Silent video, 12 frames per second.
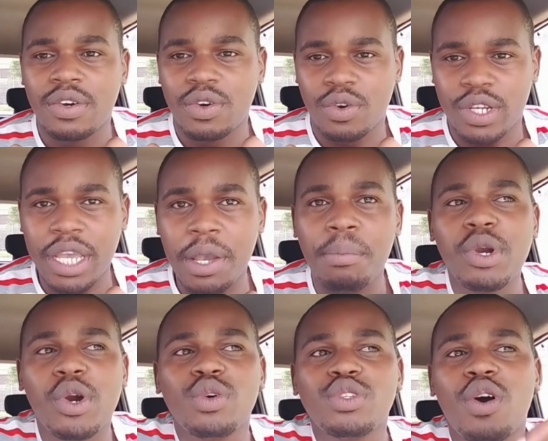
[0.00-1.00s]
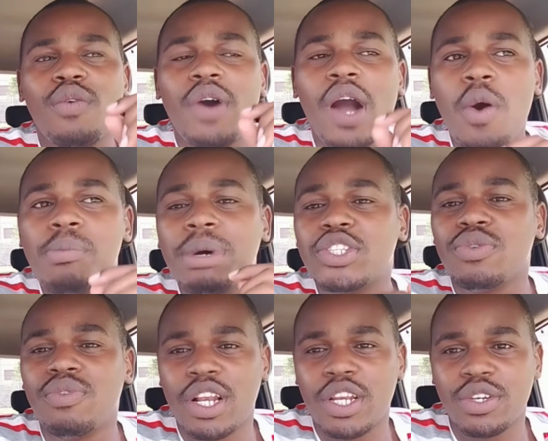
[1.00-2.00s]
okay because of how much you
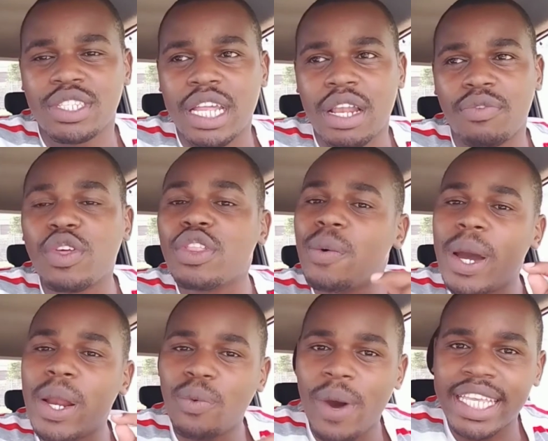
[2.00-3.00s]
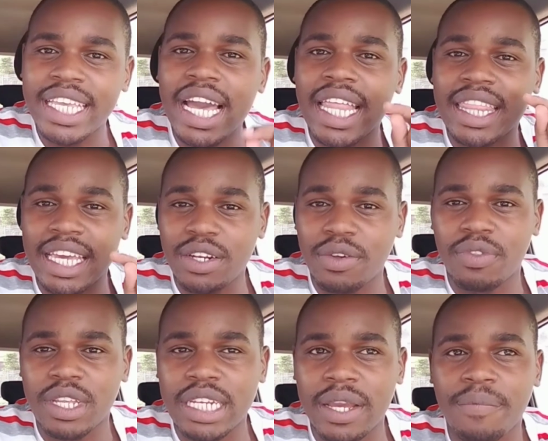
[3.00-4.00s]
value yourself you're the one working at the end of the
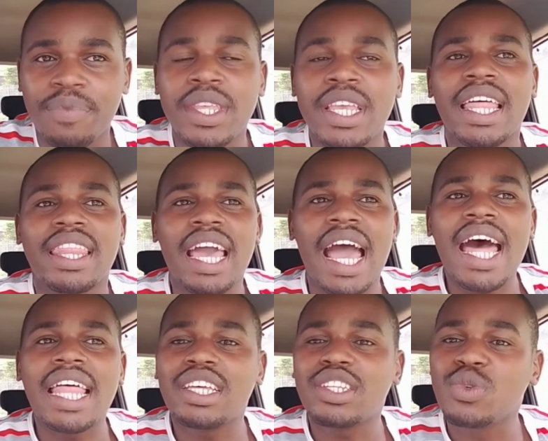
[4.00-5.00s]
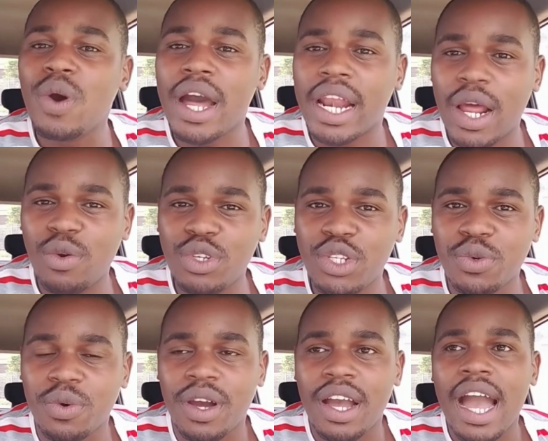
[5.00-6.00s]
day the others who are around you
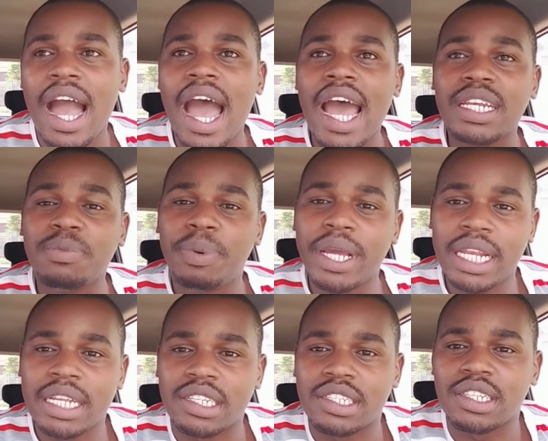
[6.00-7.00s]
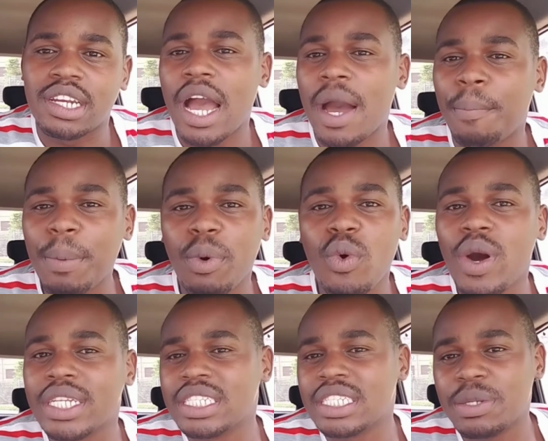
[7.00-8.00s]
are dependent people who are
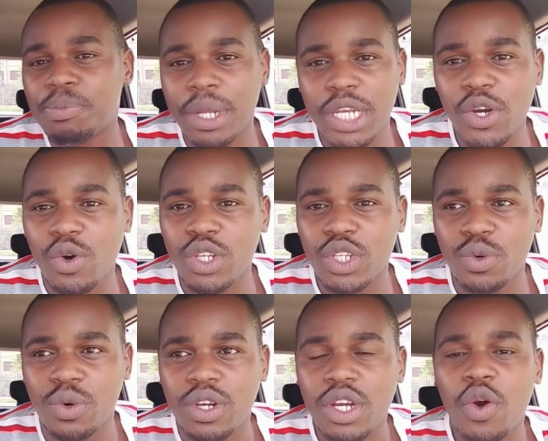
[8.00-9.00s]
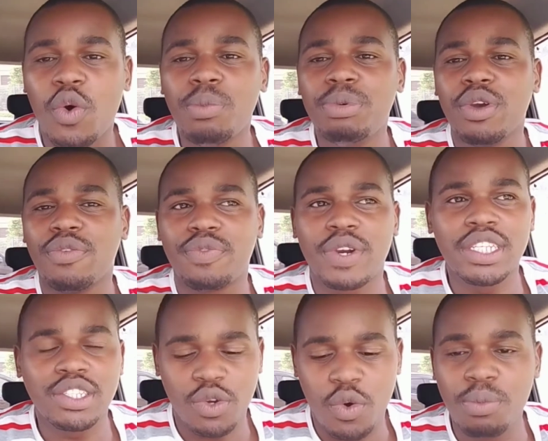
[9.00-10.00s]
just depending on you could be your
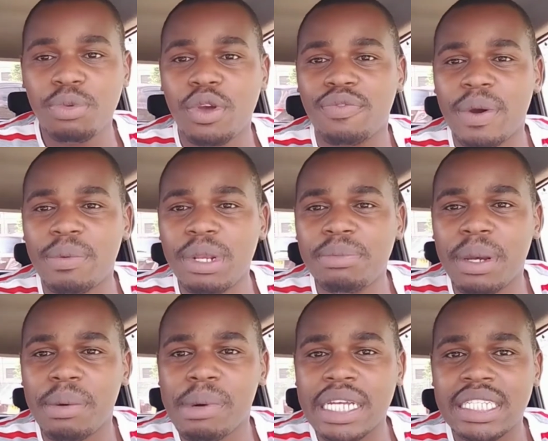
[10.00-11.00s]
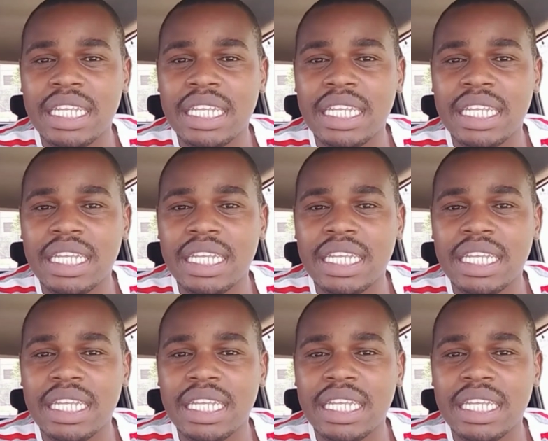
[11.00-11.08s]
friends could be your family members